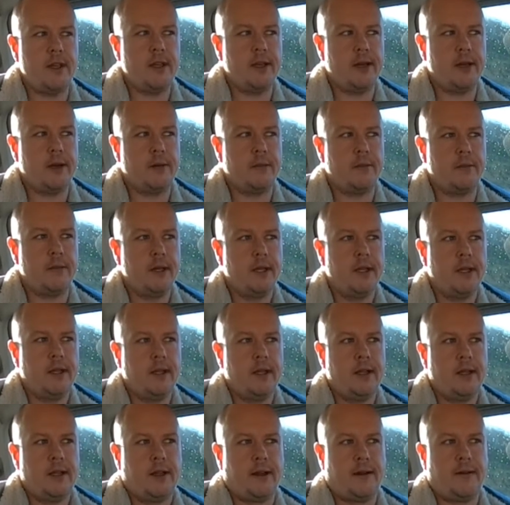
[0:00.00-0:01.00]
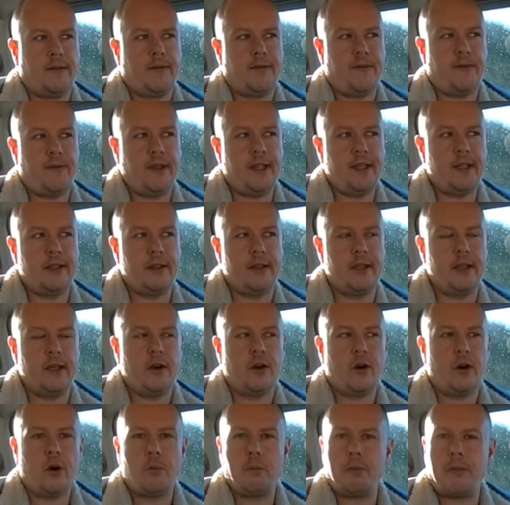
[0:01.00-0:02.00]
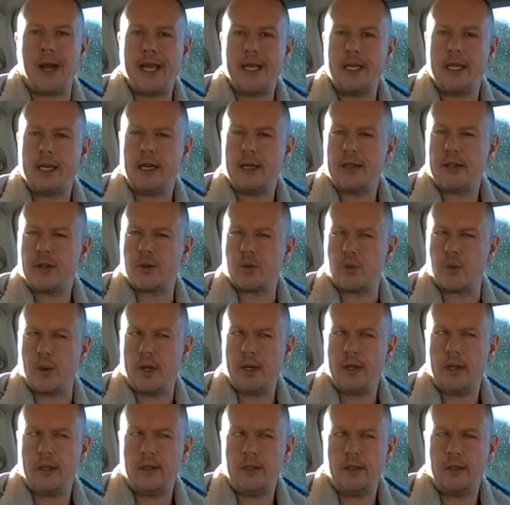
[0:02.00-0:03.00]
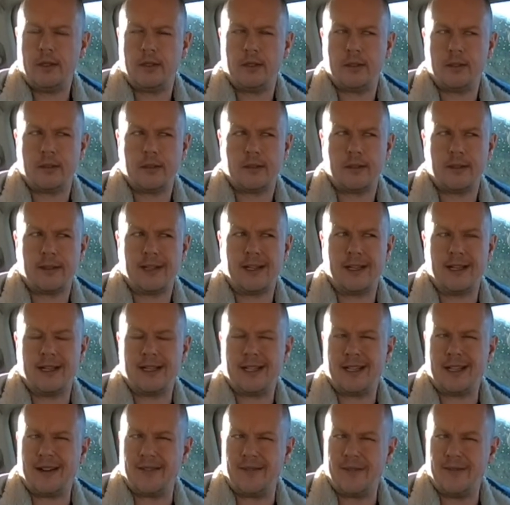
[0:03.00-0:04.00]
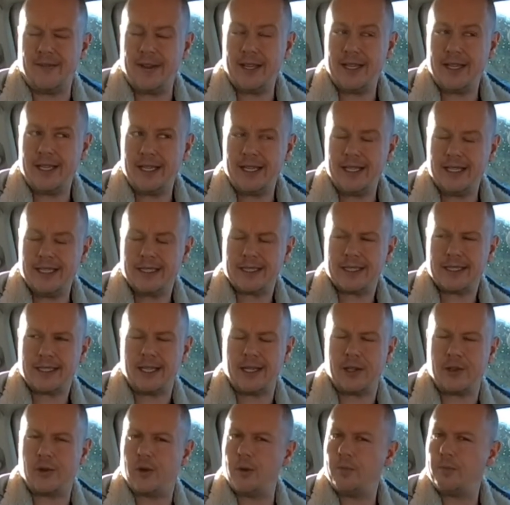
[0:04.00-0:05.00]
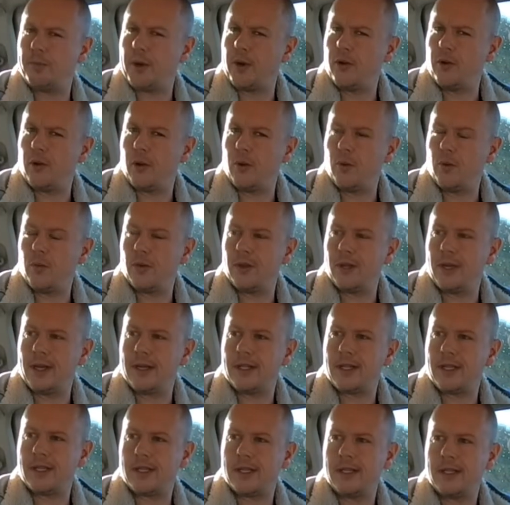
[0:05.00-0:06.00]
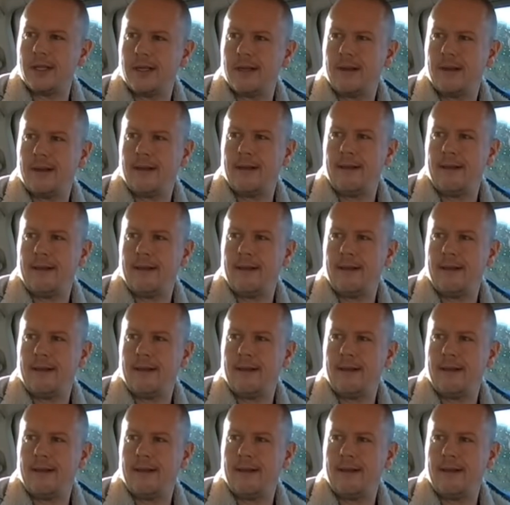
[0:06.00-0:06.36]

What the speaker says: I think the arm mitered as well. I think, I could be wrong with that,